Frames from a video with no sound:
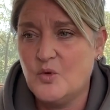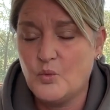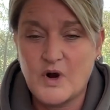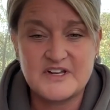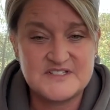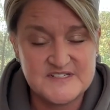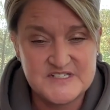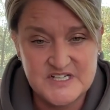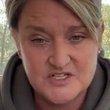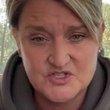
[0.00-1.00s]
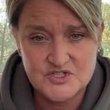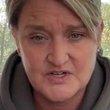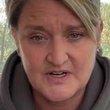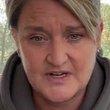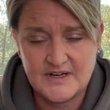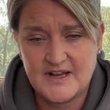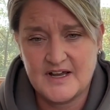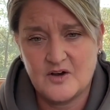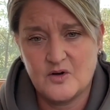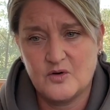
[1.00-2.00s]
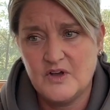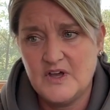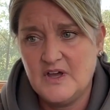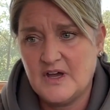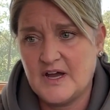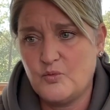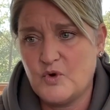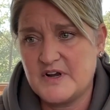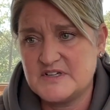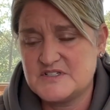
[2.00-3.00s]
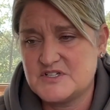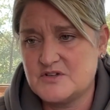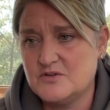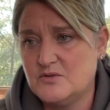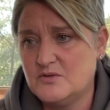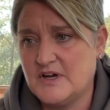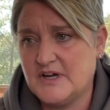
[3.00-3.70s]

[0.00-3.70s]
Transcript: wanted to teach and how I wanted to